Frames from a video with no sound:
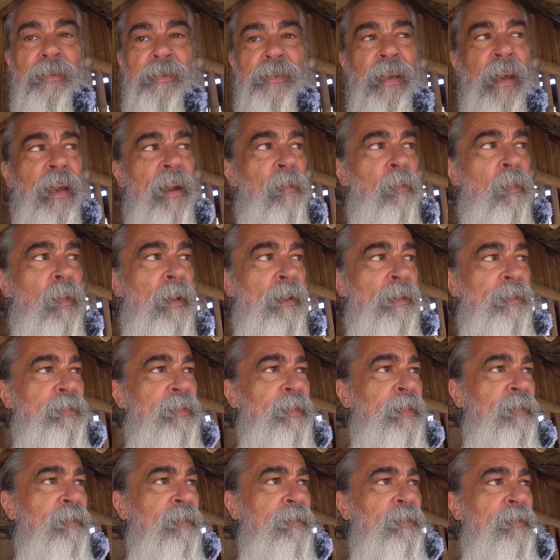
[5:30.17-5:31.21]
as heck
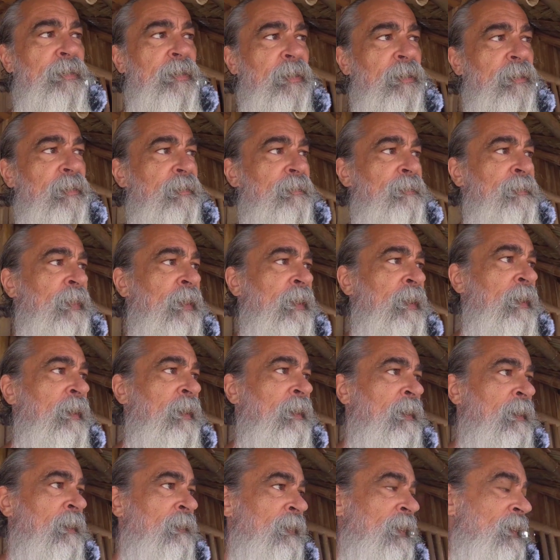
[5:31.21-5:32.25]
was. So
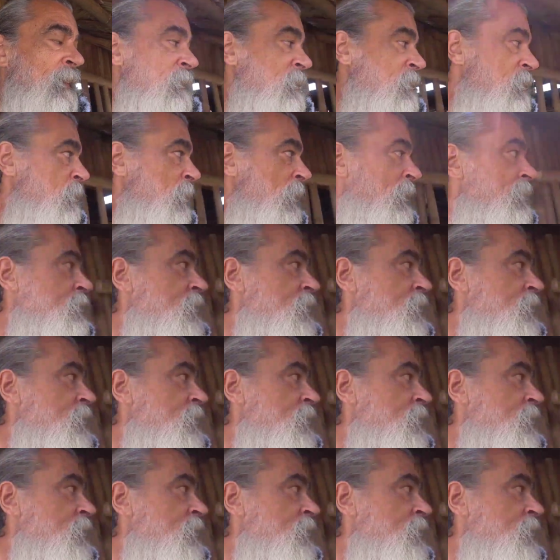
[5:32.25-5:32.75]
that's the way